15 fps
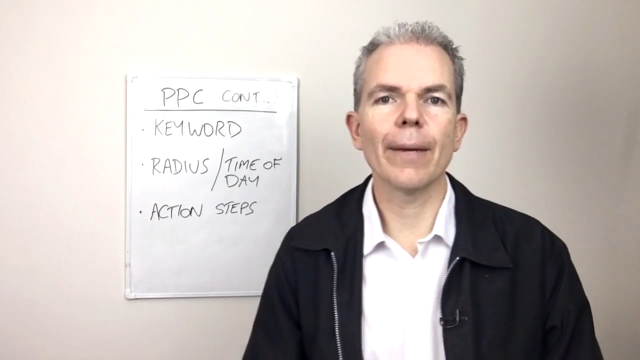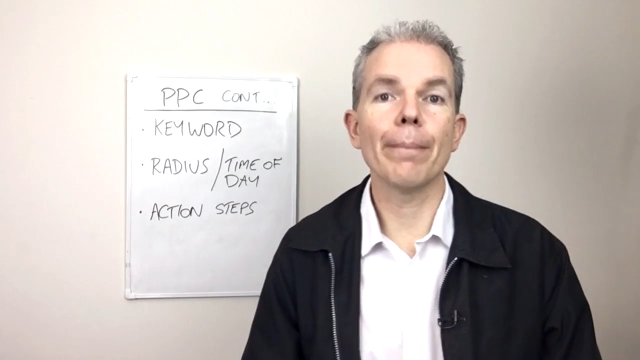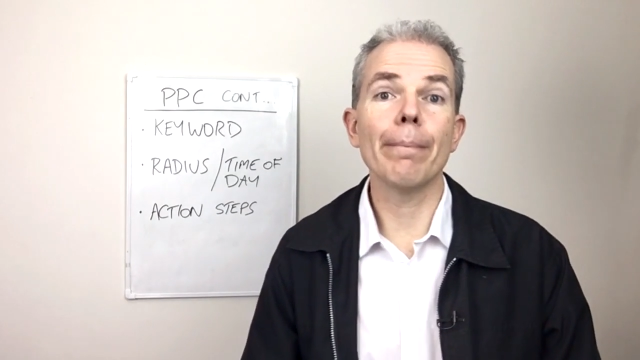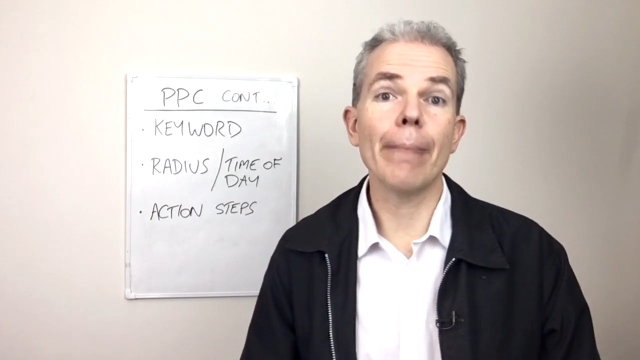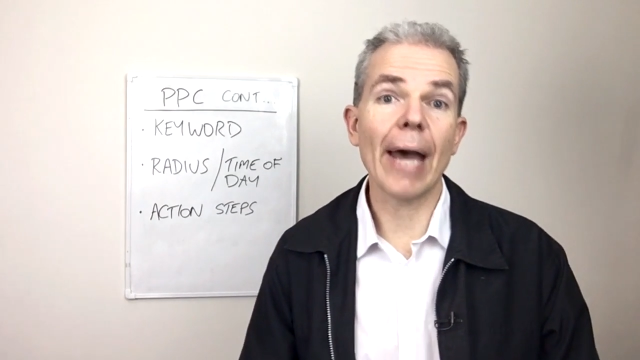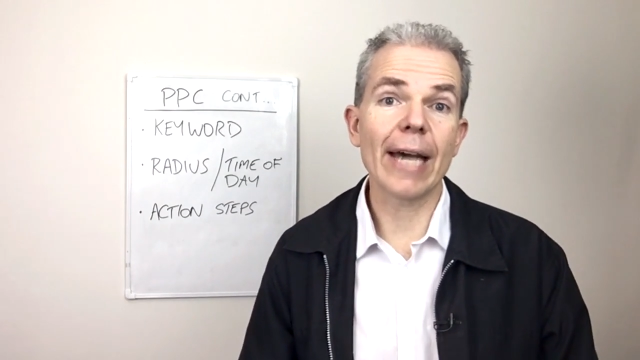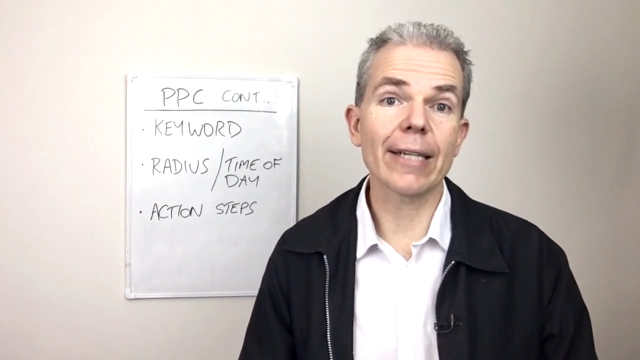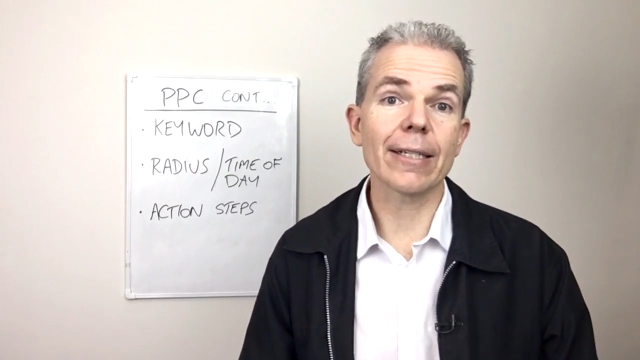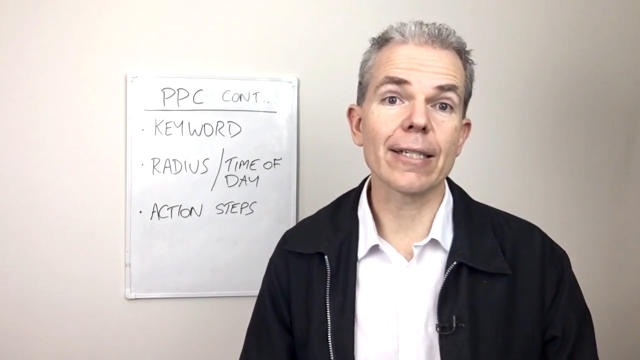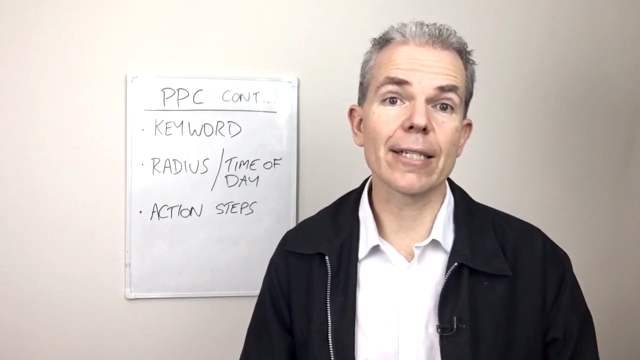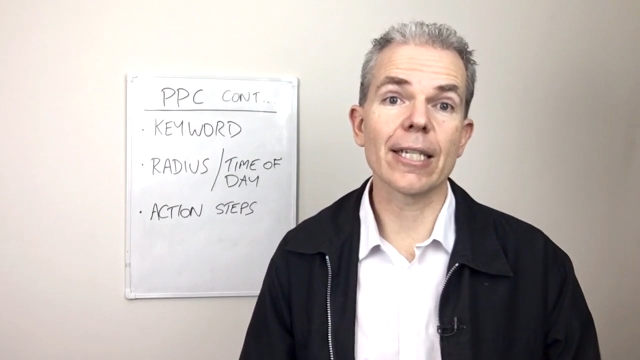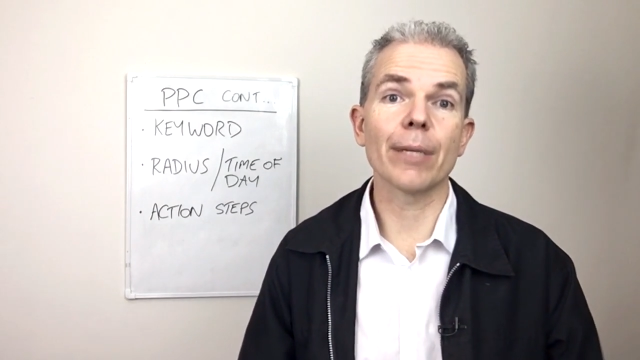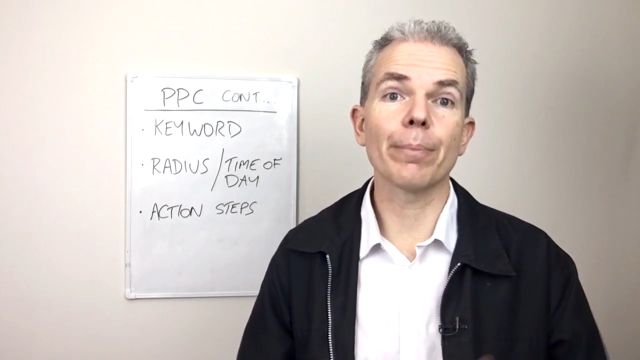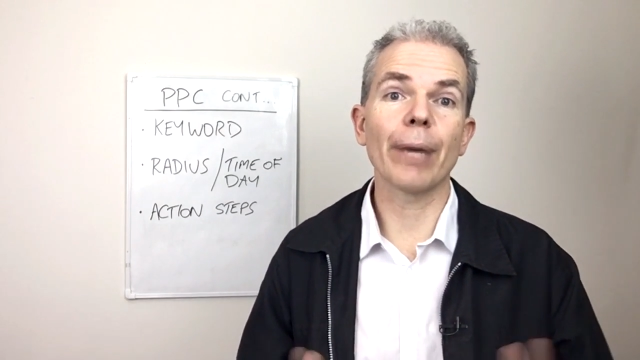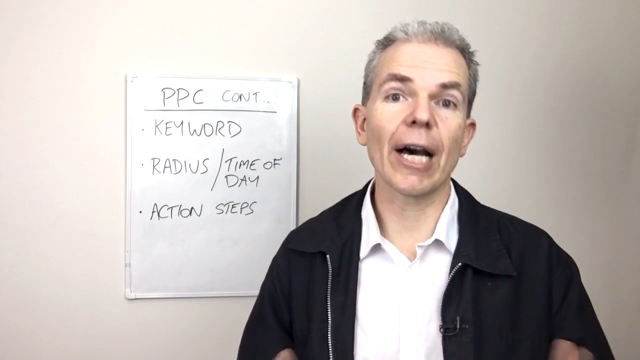
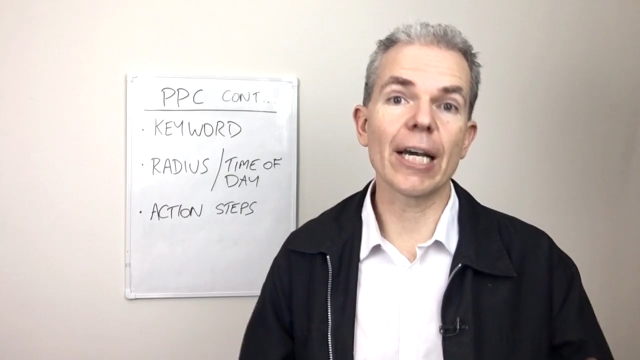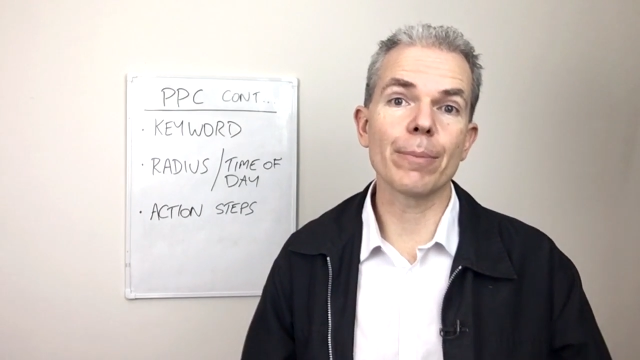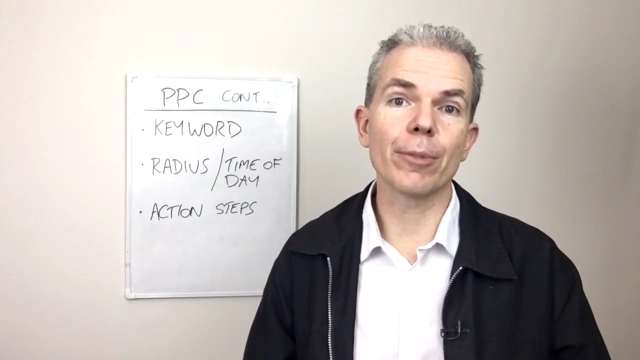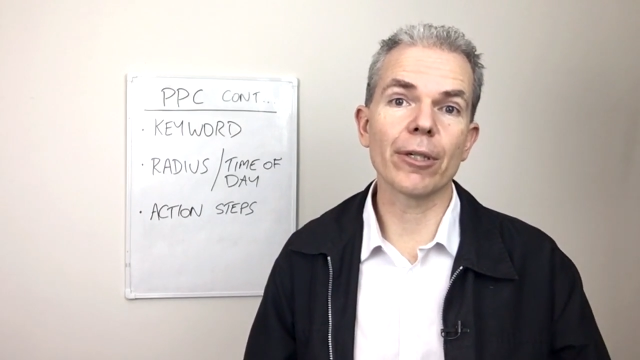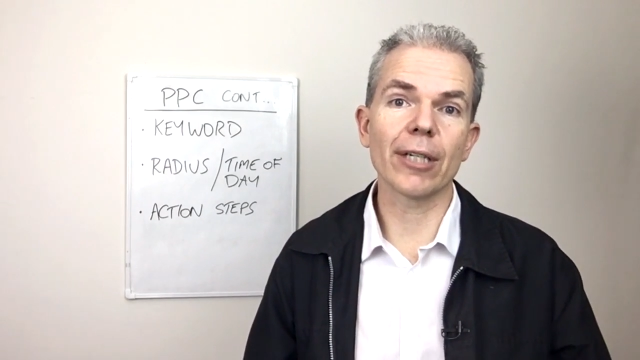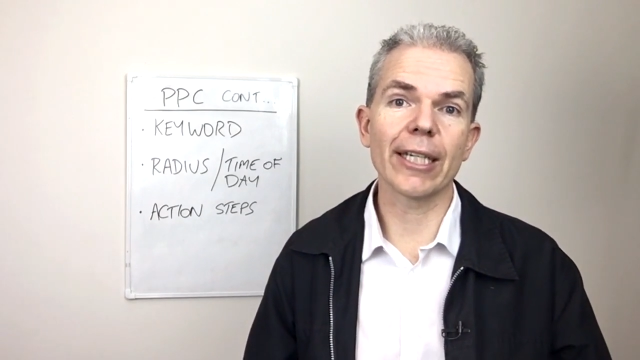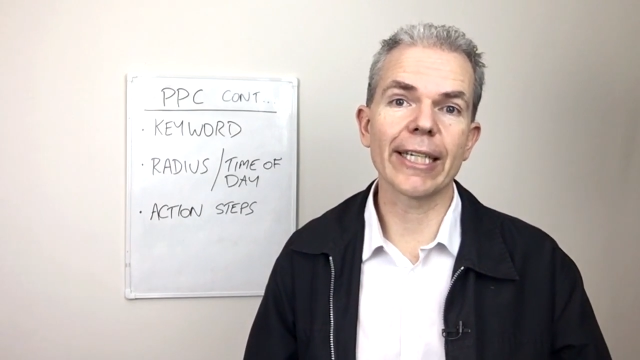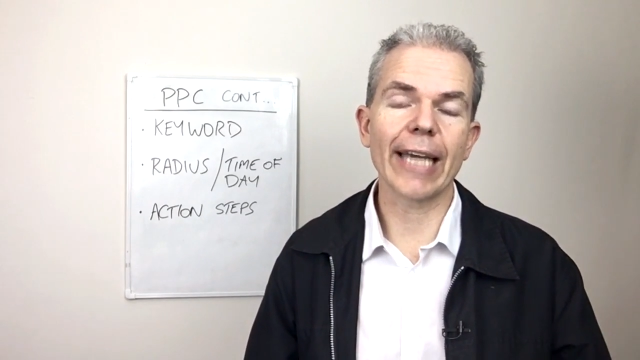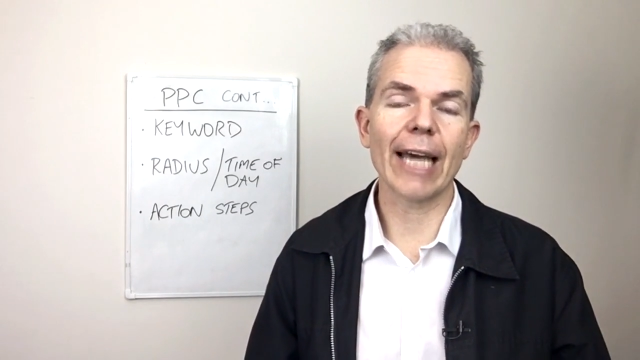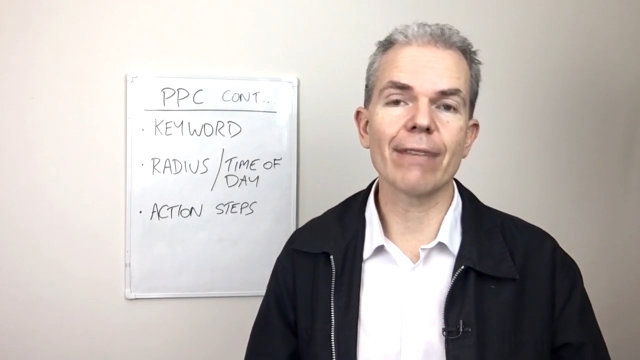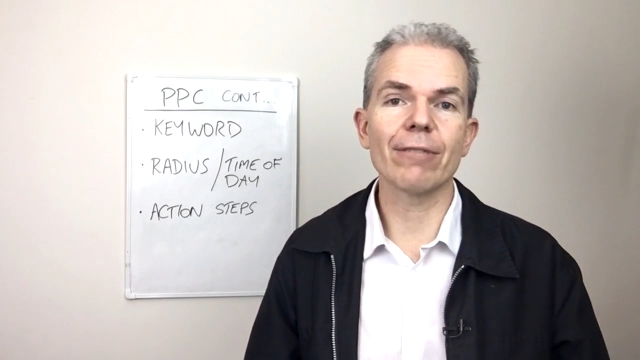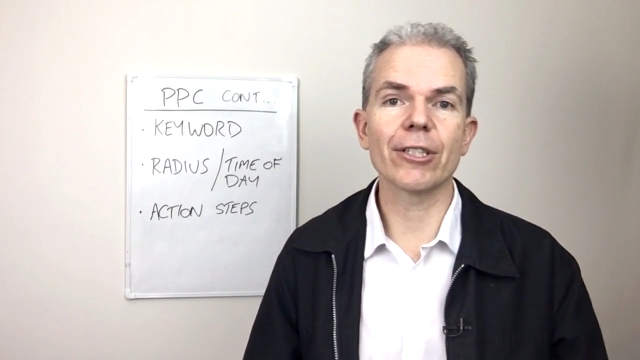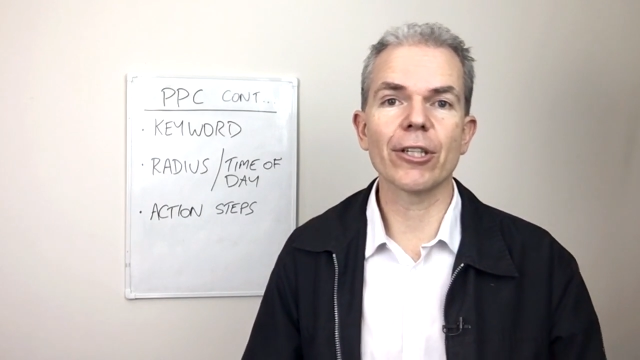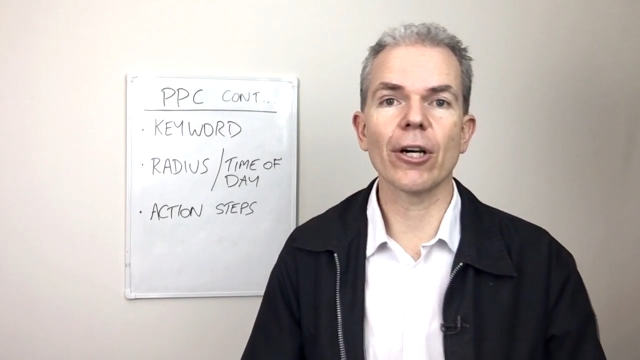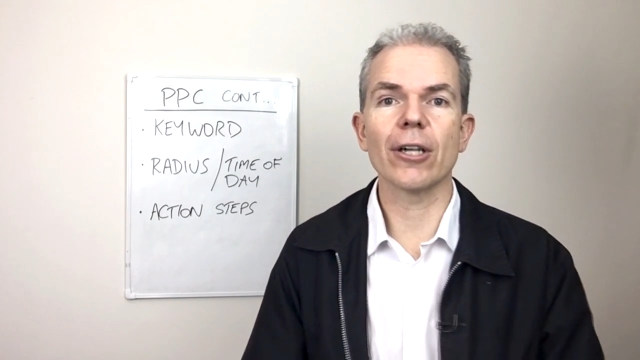matters in pay-per-click
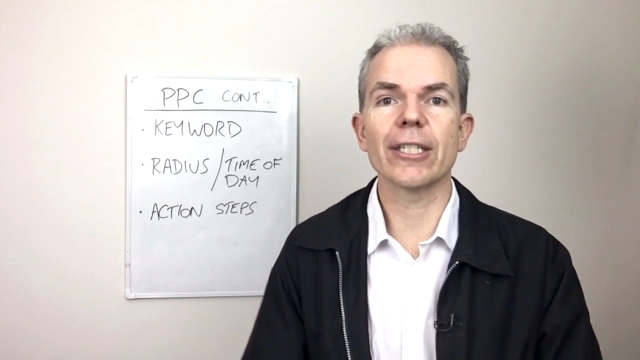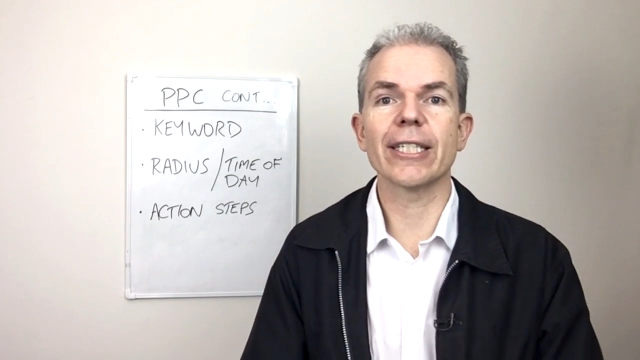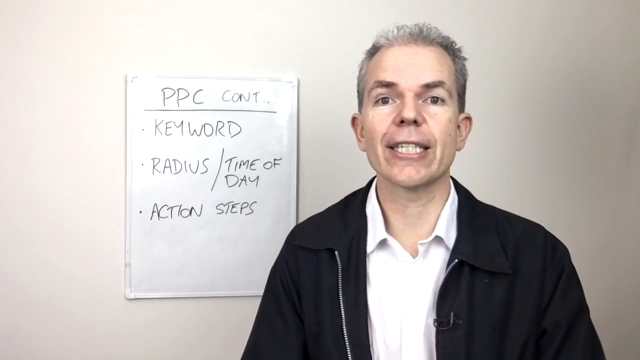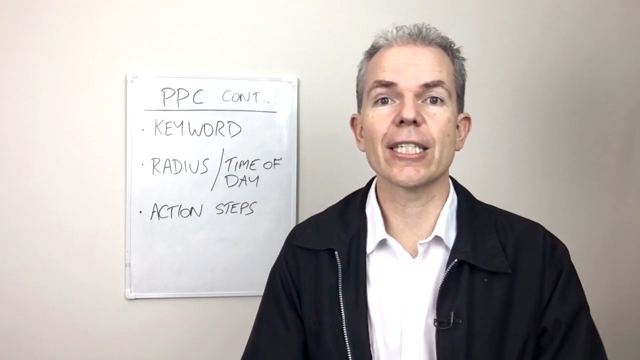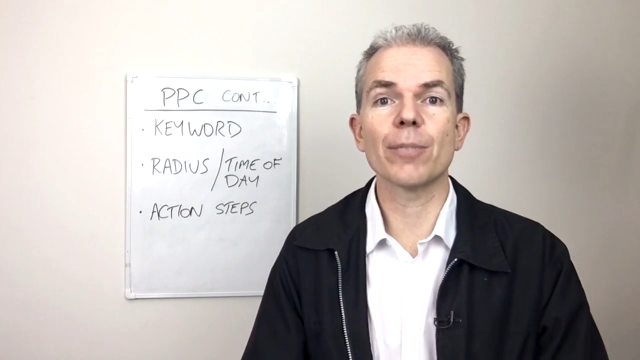advertising